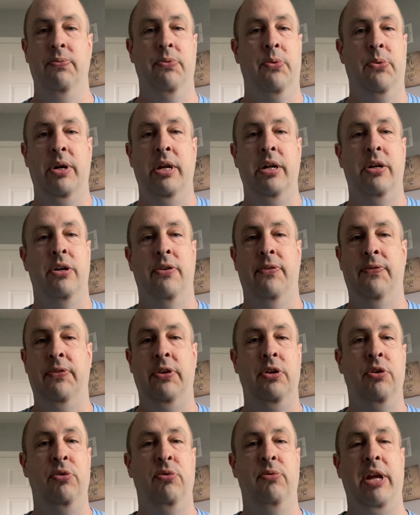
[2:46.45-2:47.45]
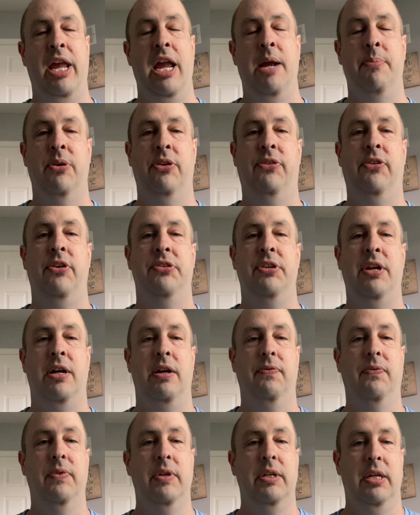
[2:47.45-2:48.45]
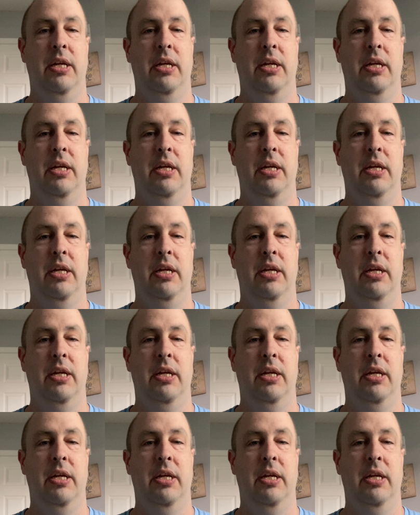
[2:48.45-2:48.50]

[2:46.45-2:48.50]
three or a few cameras yourself.